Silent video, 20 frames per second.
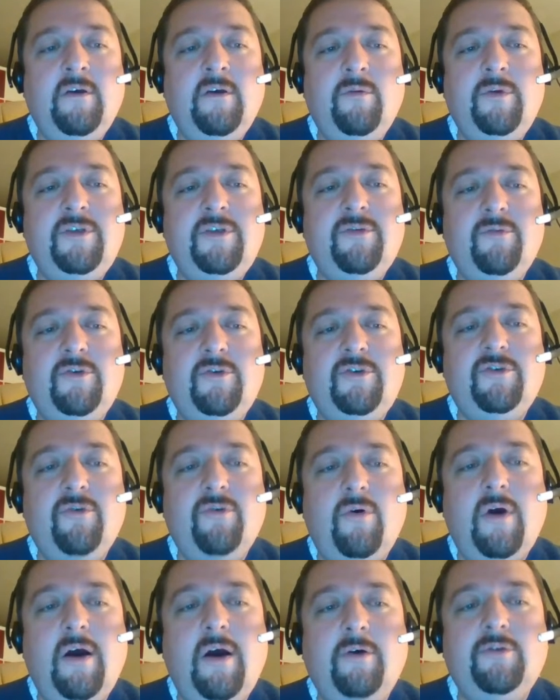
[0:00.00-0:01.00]
which would
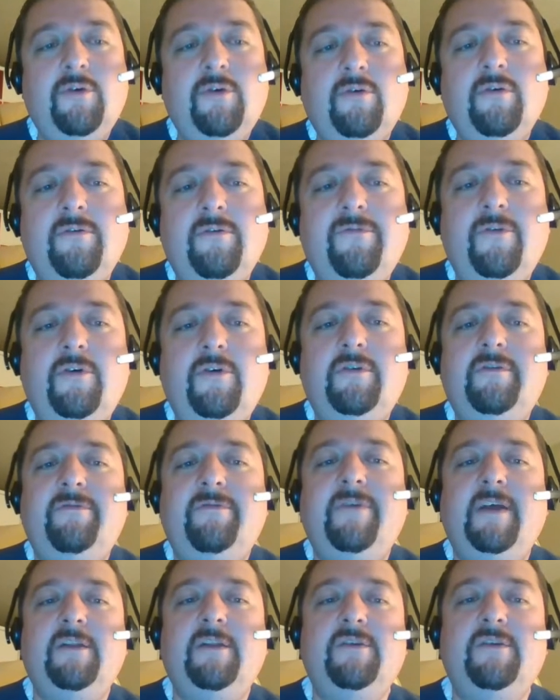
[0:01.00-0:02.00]
show how to convert
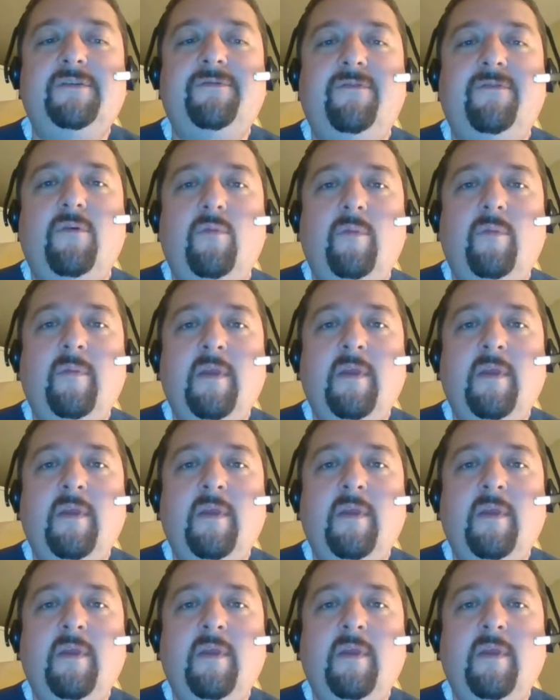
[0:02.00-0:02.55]
values from